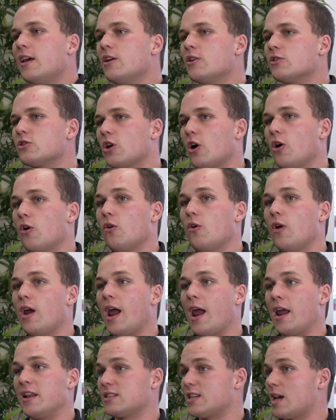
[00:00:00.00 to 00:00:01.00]
So,
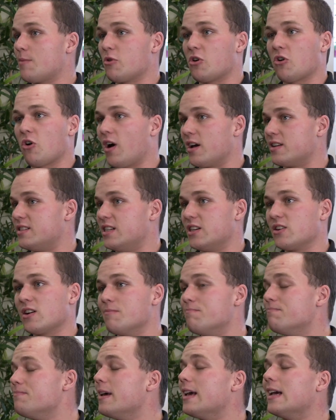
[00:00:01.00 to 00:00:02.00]
and same with criteria, I
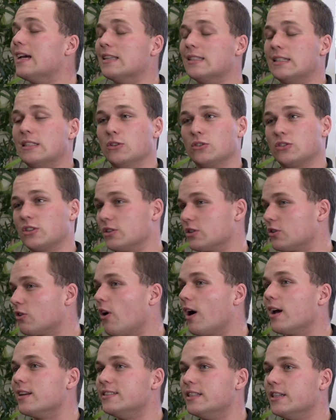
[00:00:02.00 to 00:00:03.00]
barely looked at the
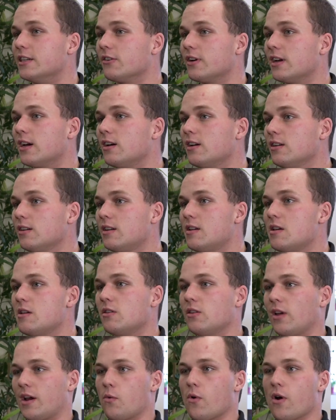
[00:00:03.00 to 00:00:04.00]
criteria,
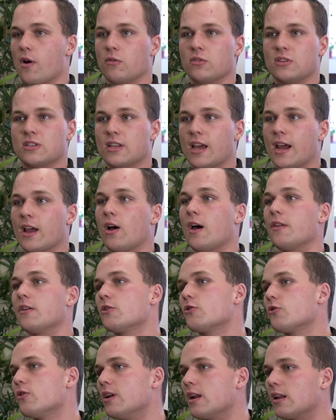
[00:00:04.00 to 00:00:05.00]
like where it would say either
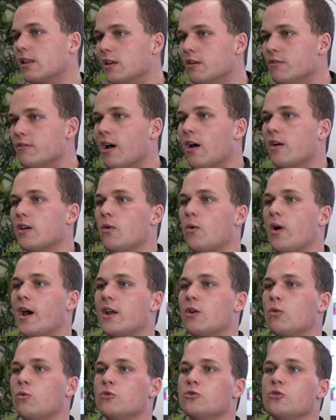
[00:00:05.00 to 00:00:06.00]
critically
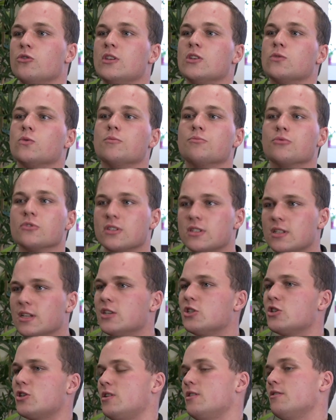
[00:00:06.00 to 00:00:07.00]
evaluate or do this with
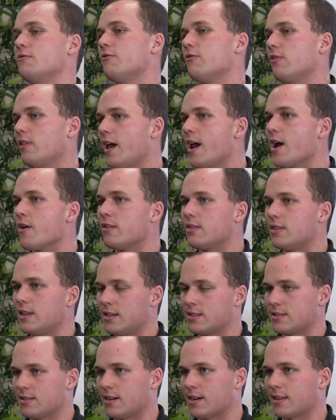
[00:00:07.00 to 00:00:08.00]
precision and flair and
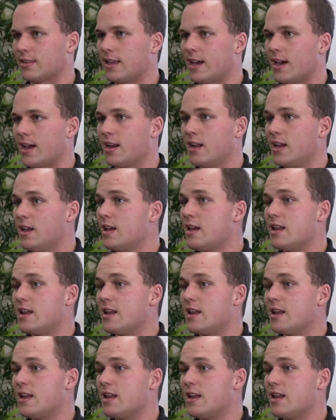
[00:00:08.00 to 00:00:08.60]
things like that.